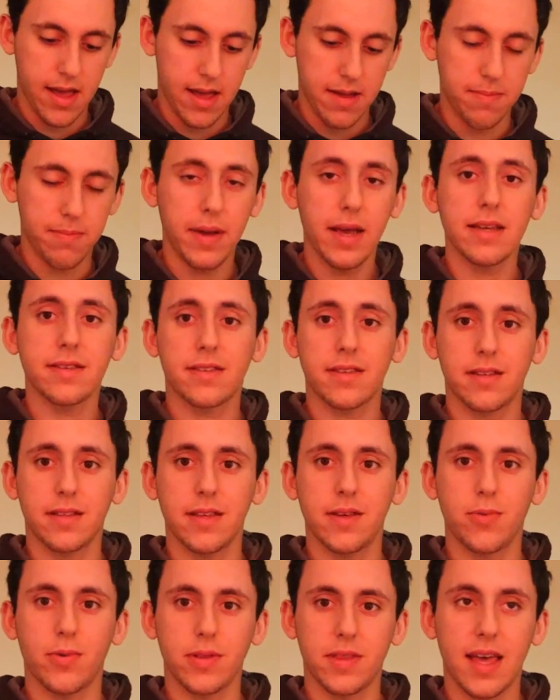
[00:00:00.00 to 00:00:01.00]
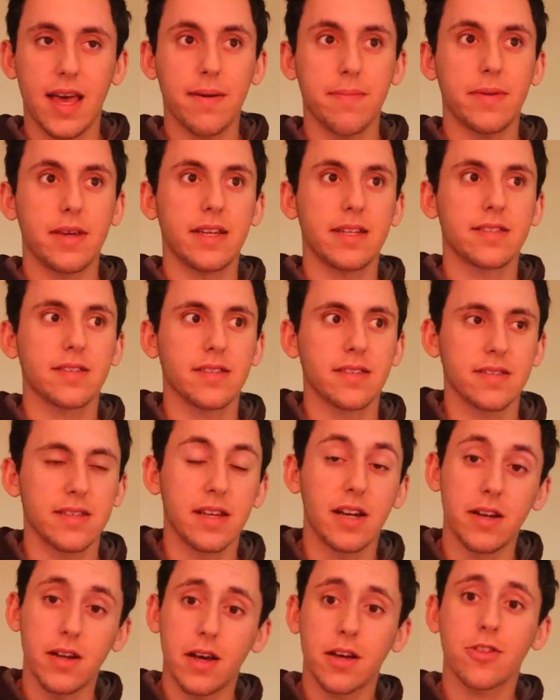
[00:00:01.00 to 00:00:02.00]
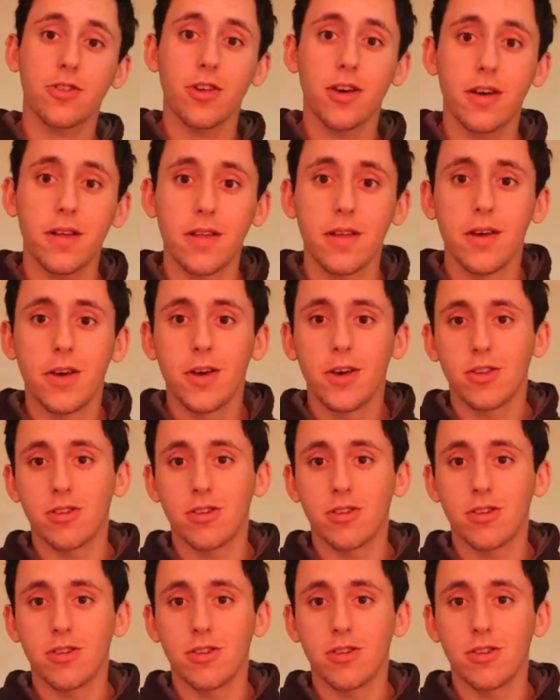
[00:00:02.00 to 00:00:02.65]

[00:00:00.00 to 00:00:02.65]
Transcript: And basically what that means is, in a nutshell,